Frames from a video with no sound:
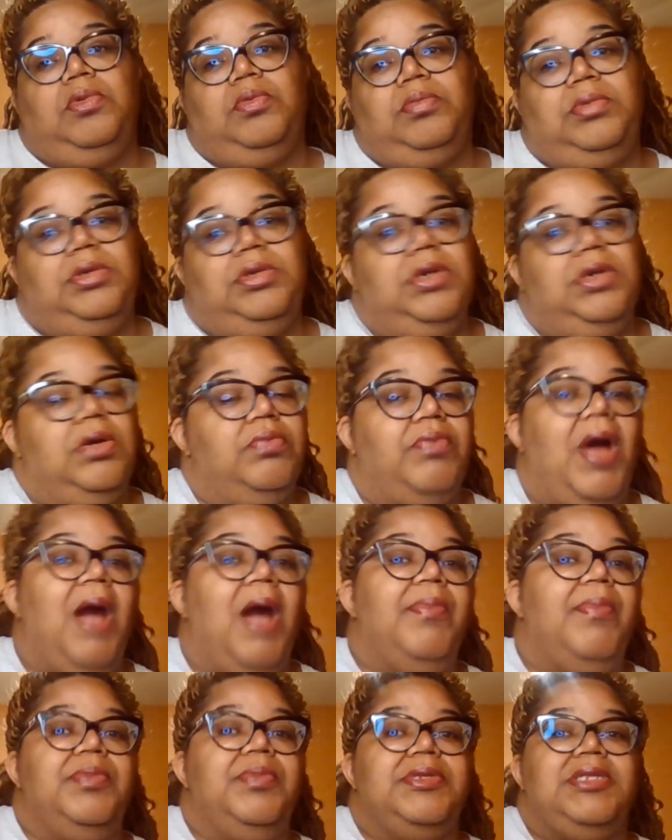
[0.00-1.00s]
you know,
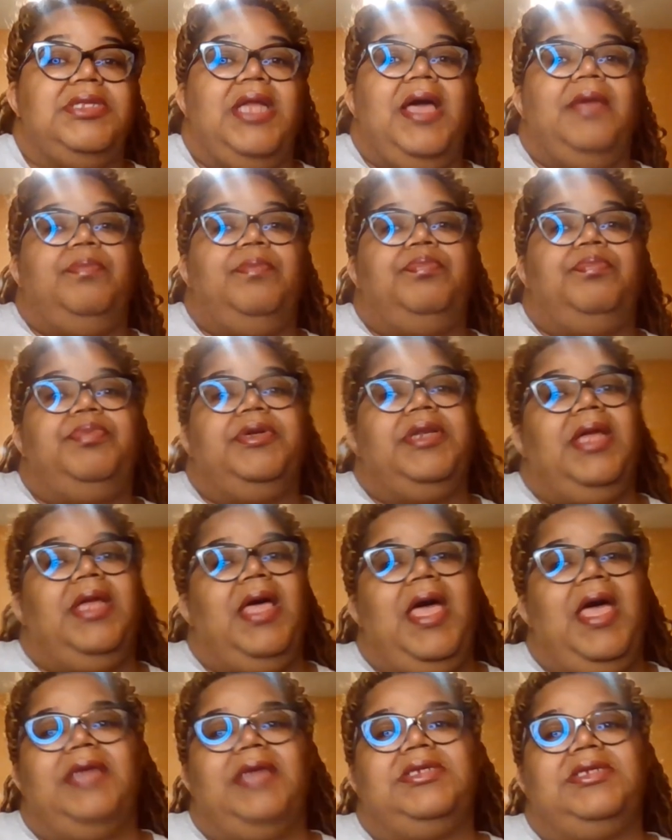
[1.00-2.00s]
Robin was like, but
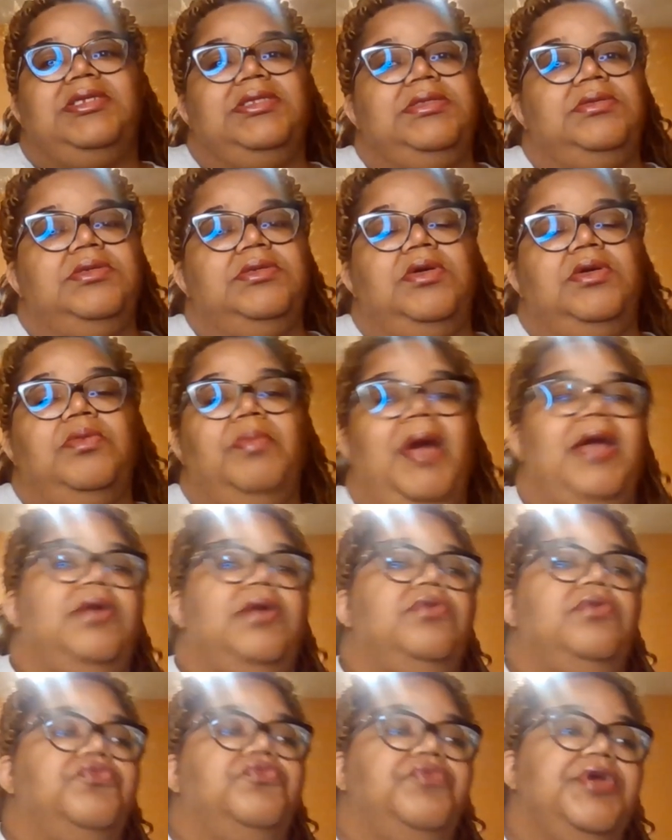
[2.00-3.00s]
Ashley, you know,
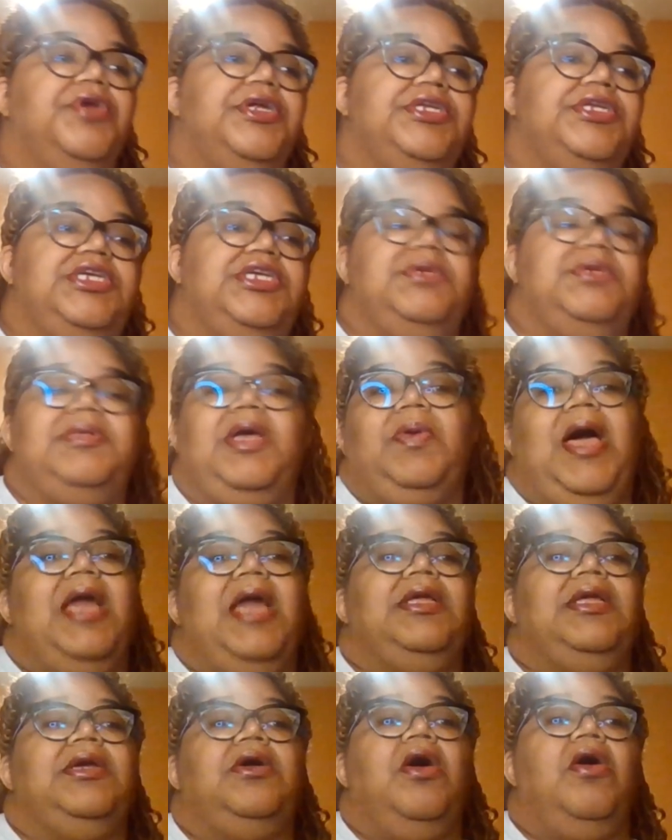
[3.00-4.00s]
Michael's rich, and she was like, well,
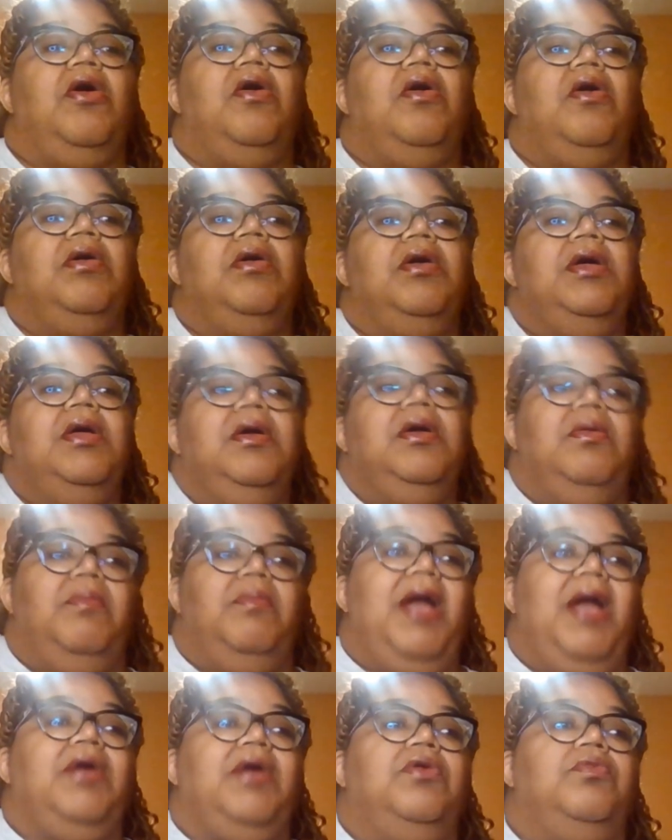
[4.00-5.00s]
I didn't call
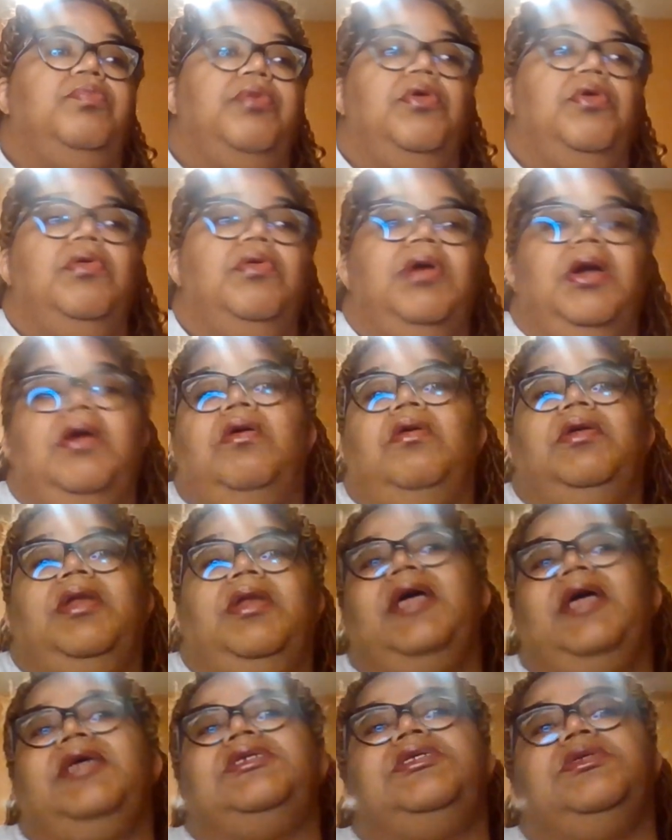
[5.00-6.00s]
Michael broke, I called
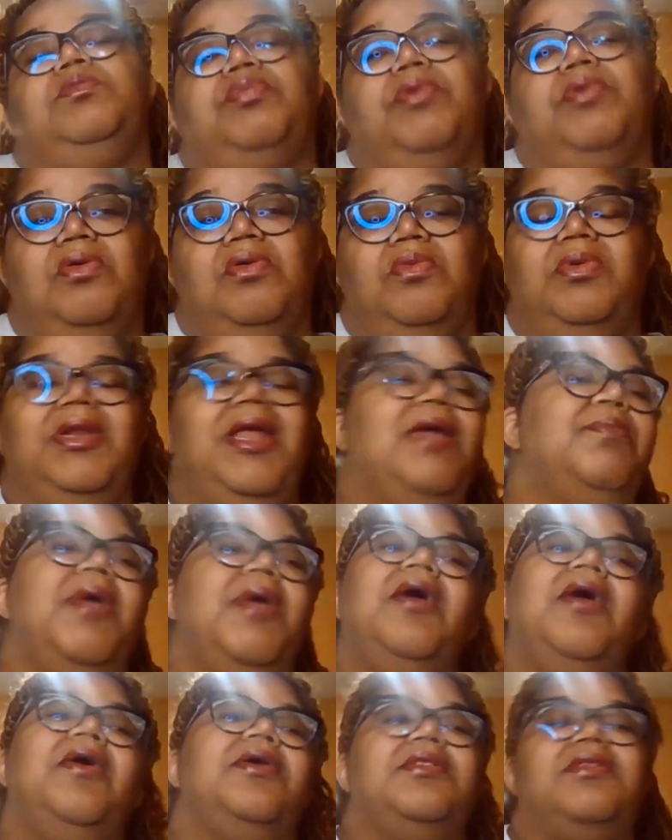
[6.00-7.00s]
Ashley broke. Well, they
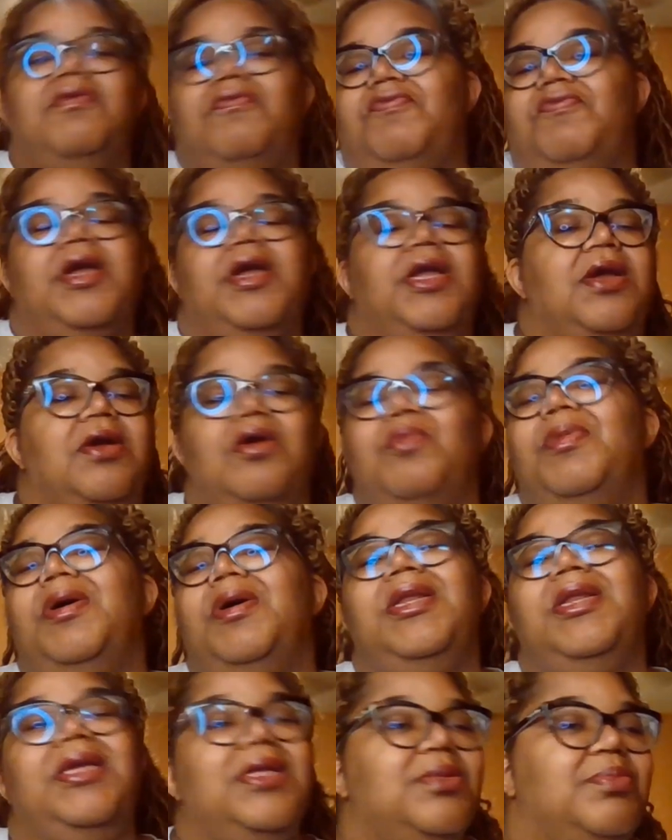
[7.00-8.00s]
married, so fuck it, her
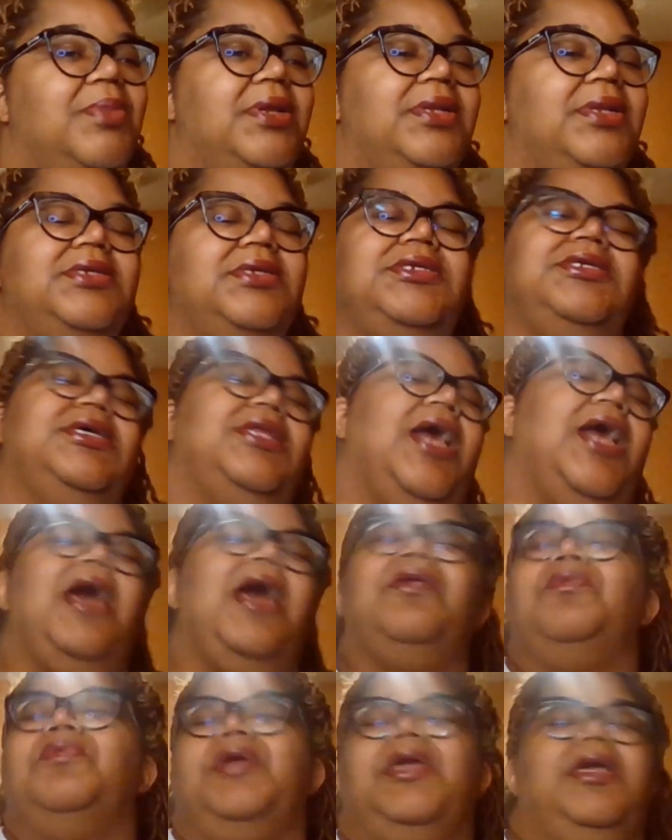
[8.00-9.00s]
money, his money, shit,
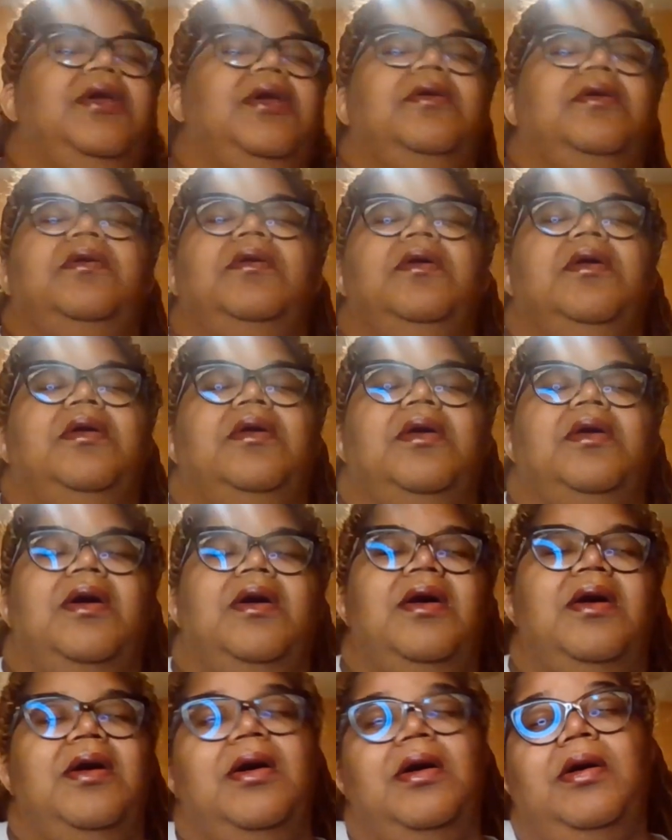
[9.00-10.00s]
I don't care.
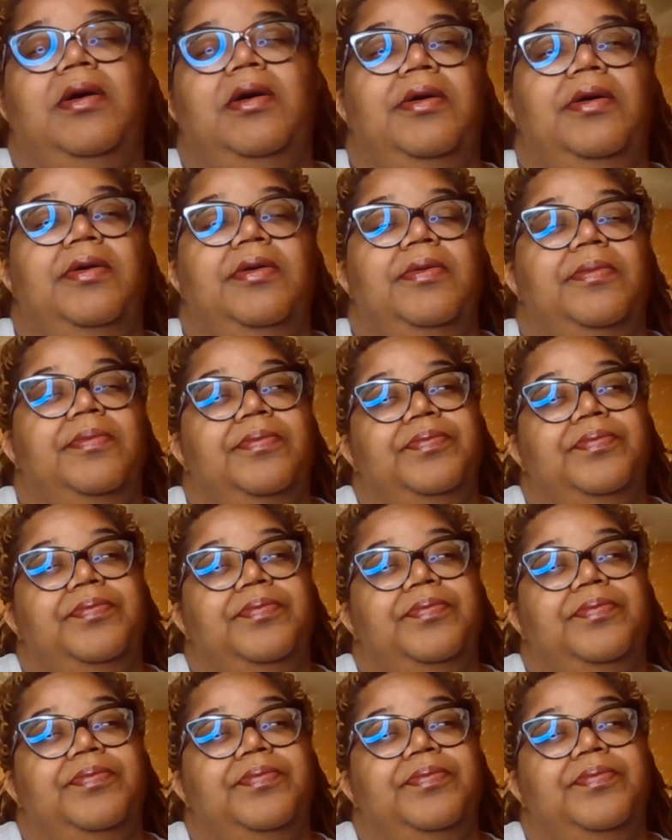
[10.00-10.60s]
I